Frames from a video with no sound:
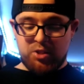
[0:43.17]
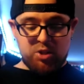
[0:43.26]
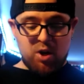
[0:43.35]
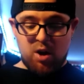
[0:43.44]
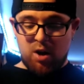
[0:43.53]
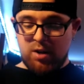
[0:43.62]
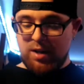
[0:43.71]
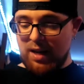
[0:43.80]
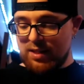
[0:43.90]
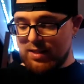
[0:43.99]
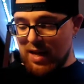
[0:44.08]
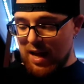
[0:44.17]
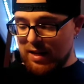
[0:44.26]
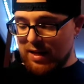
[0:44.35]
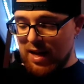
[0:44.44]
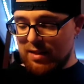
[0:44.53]
Star. You got
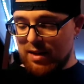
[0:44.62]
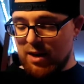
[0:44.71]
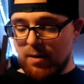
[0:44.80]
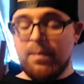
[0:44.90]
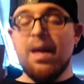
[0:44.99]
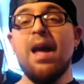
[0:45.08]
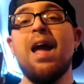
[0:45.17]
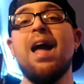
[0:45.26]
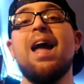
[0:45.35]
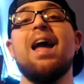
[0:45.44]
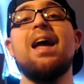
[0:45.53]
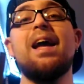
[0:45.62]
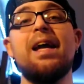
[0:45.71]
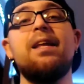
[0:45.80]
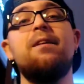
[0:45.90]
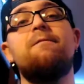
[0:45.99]
Sonic on there.
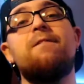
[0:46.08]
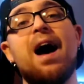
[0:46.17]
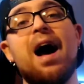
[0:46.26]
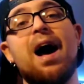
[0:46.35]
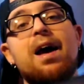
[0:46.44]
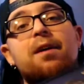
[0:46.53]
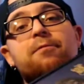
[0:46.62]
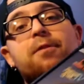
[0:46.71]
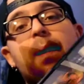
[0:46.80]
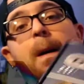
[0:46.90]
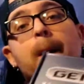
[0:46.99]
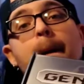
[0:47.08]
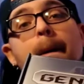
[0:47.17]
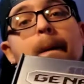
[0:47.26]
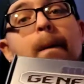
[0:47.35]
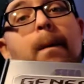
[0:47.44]
85
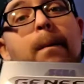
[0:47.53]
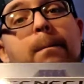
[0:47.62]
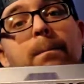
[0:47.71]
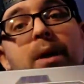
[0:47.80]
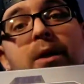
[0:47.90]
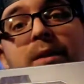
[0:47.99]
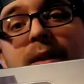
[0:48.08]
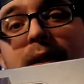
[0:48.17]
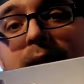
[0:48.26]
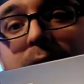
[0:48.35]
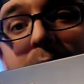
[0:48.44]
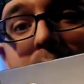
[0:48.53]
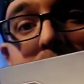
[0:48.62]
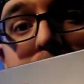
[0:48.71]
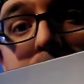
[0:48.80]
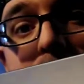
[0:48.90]
built-in
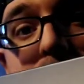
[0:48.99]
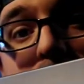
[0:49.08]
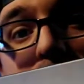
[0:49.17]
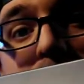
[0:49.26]
games.